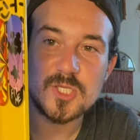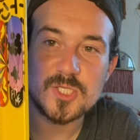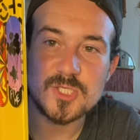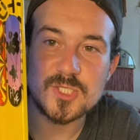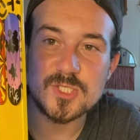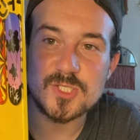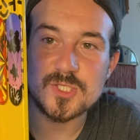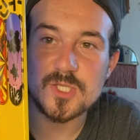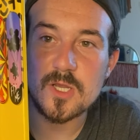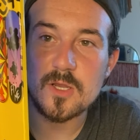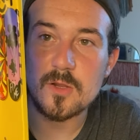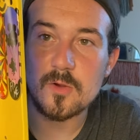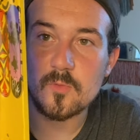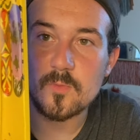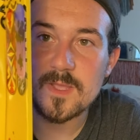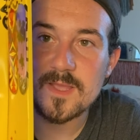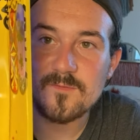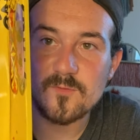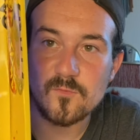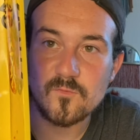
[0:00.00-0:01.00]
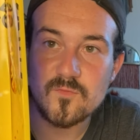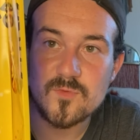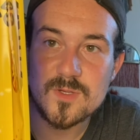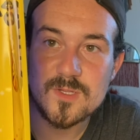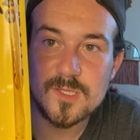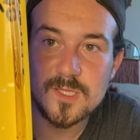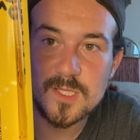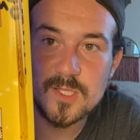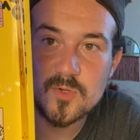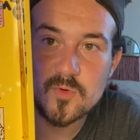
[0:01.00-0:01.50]
So, we have a
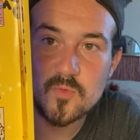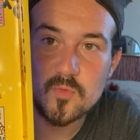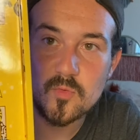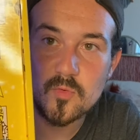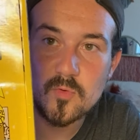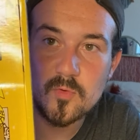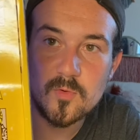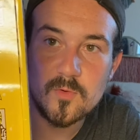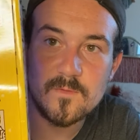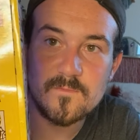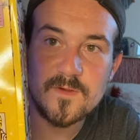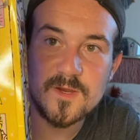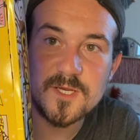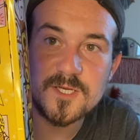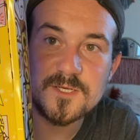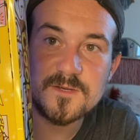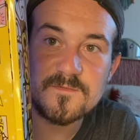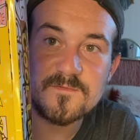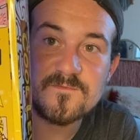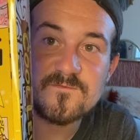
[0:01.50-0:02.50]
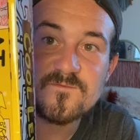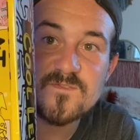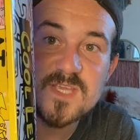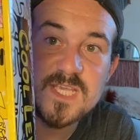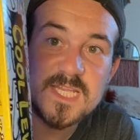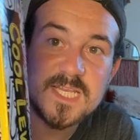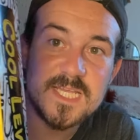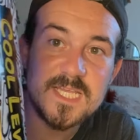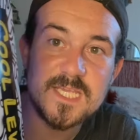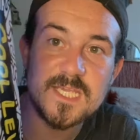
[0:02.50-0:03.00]
really cool, very
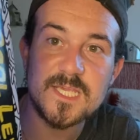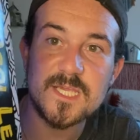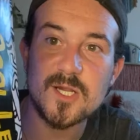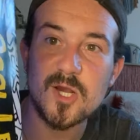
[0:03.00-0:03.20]
graffiti,